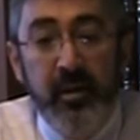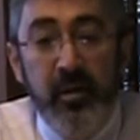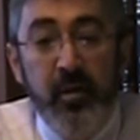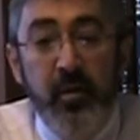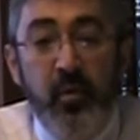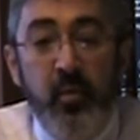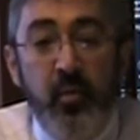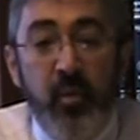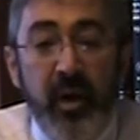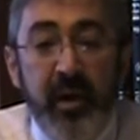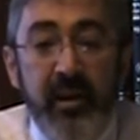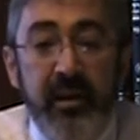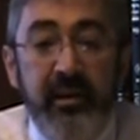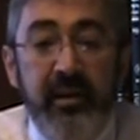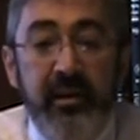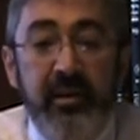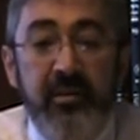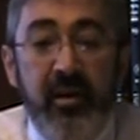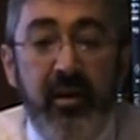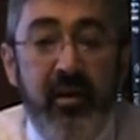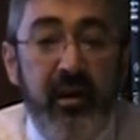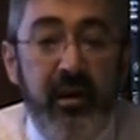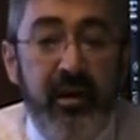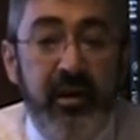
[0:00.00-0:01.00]
One can
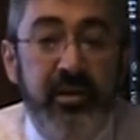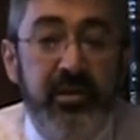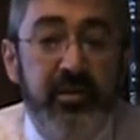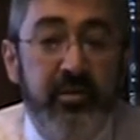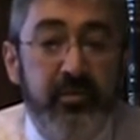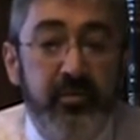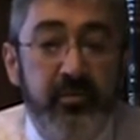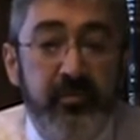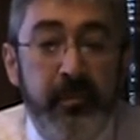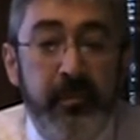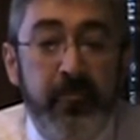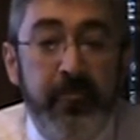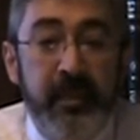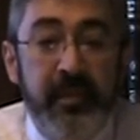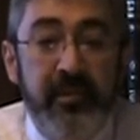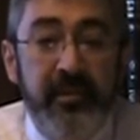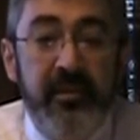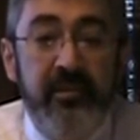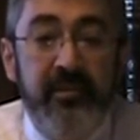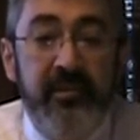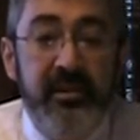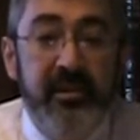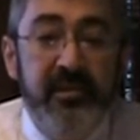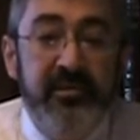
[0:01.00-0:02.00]
argue
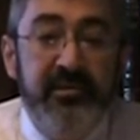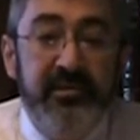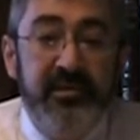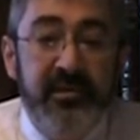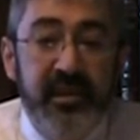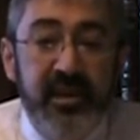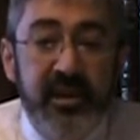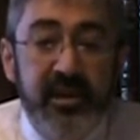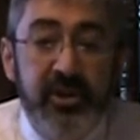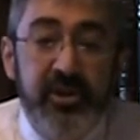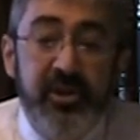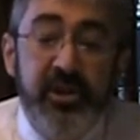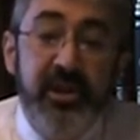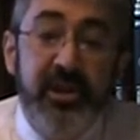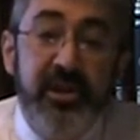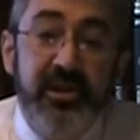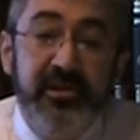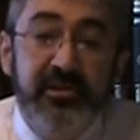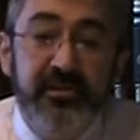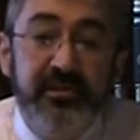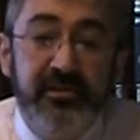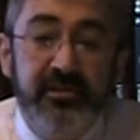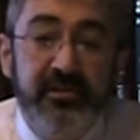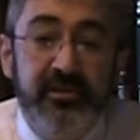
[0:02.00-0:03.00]
that these
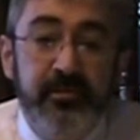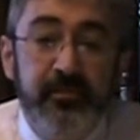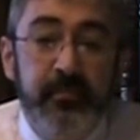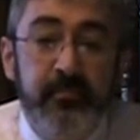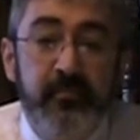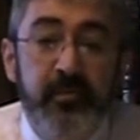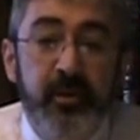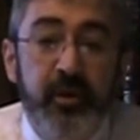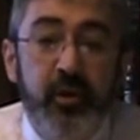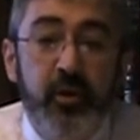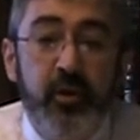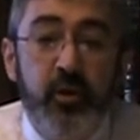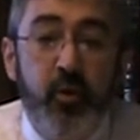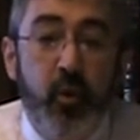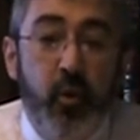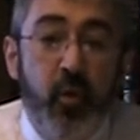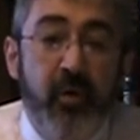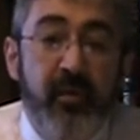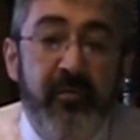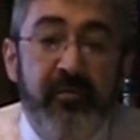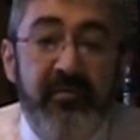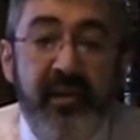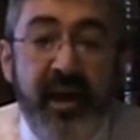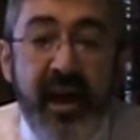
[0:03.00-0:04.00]
teachings,
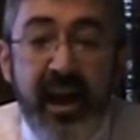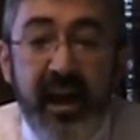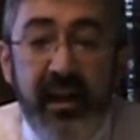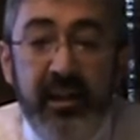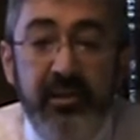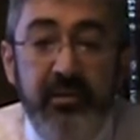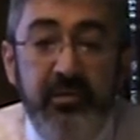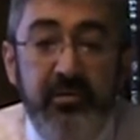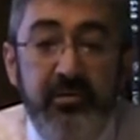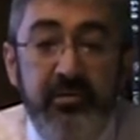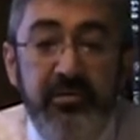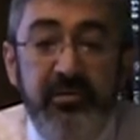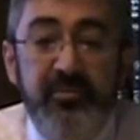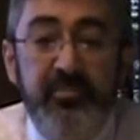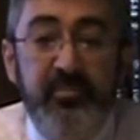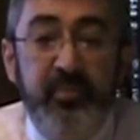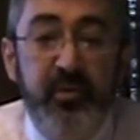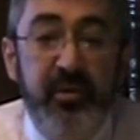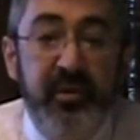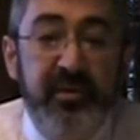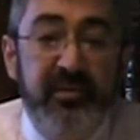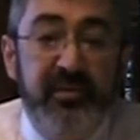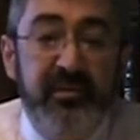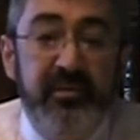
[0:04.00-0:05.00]
core values,
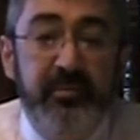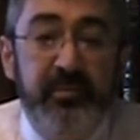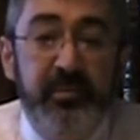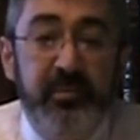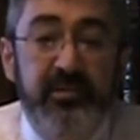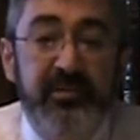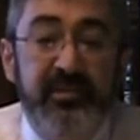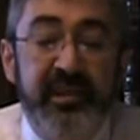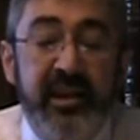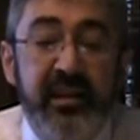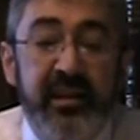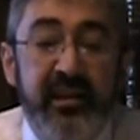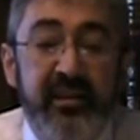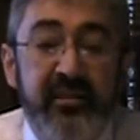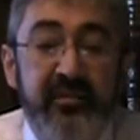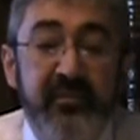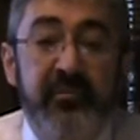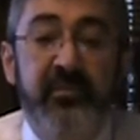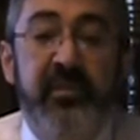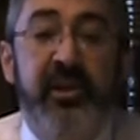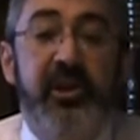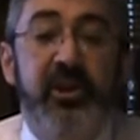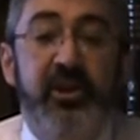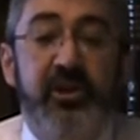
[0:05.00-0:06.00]
principles, and
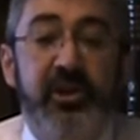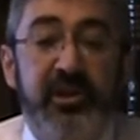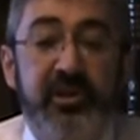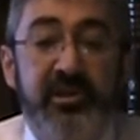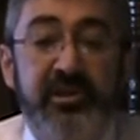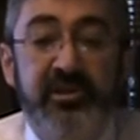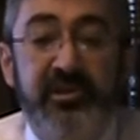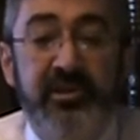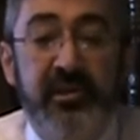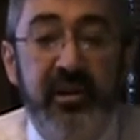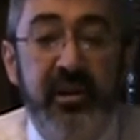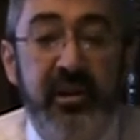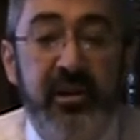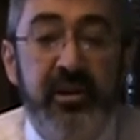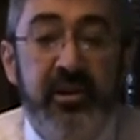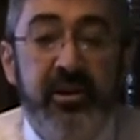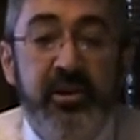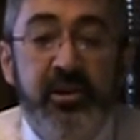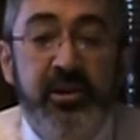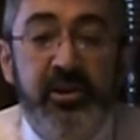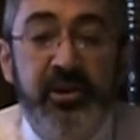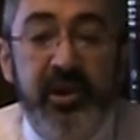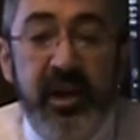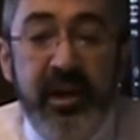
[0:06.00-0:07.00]
convictions
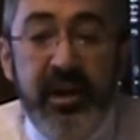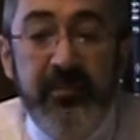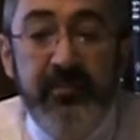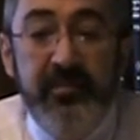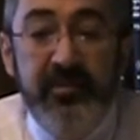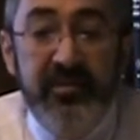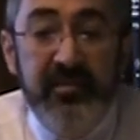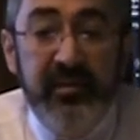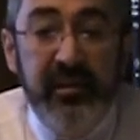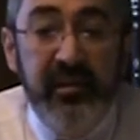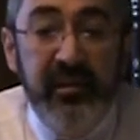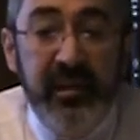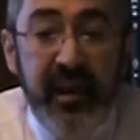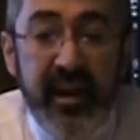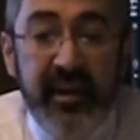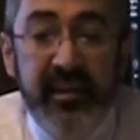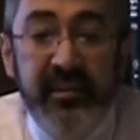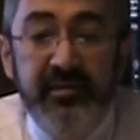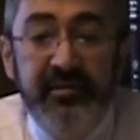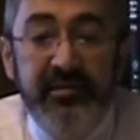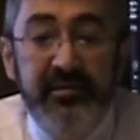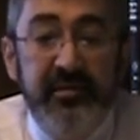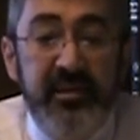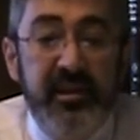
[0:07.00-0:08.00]
shaped the
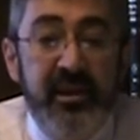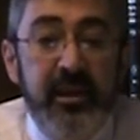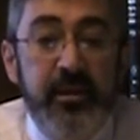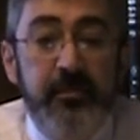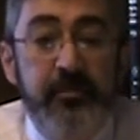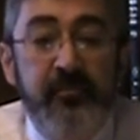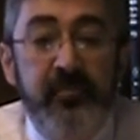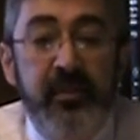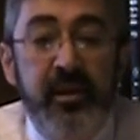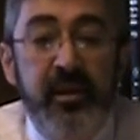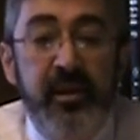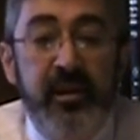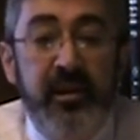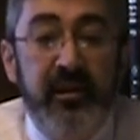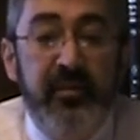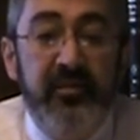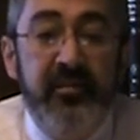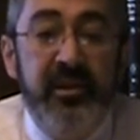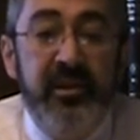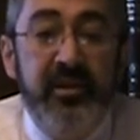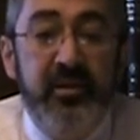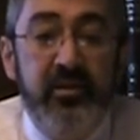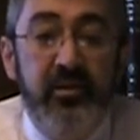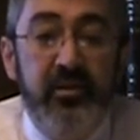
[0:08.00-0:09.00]
legacy of
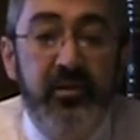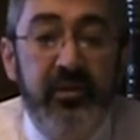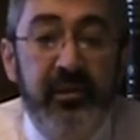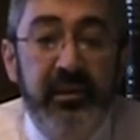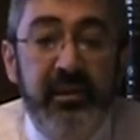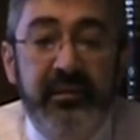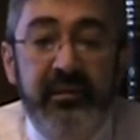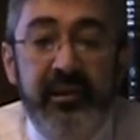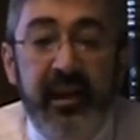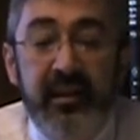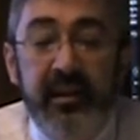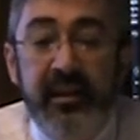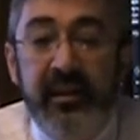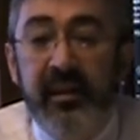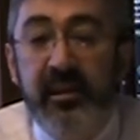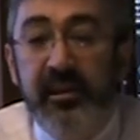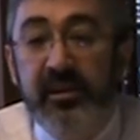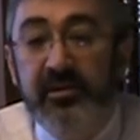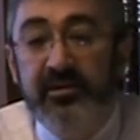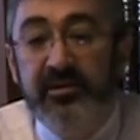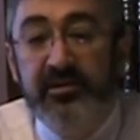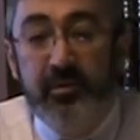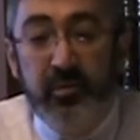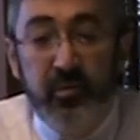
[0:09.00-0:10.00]
the early
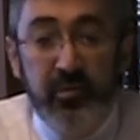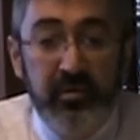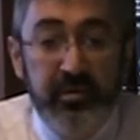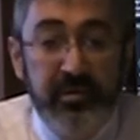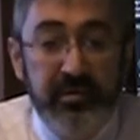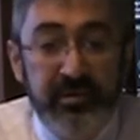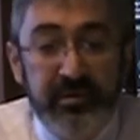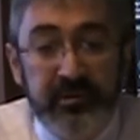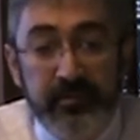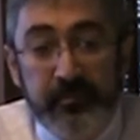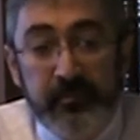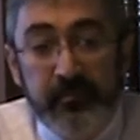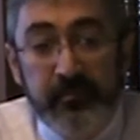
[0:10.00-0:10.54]
Tannaitic schools.